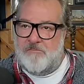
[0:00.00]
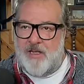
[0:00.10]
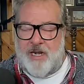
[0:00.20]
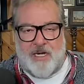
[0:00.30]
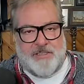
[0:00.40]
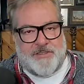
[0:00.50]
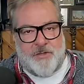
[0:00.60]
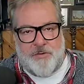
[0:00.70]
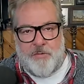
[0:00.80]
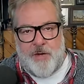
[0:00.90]
And I just
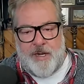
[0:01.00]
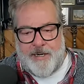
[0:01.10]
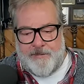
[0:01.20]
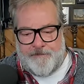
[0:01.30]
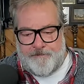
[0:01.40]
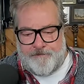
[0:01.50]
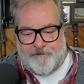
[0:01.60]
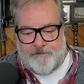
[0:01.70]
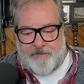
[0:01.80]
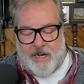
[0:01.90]
don't know why.
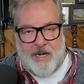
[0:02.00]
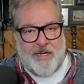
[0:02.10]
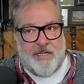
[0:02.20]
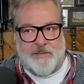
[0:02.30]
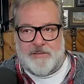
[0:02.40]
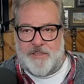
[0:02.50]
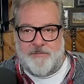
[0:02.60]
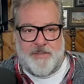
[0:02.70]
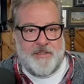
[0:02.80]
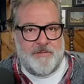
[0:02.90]

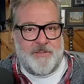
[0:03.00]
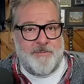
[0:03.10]
To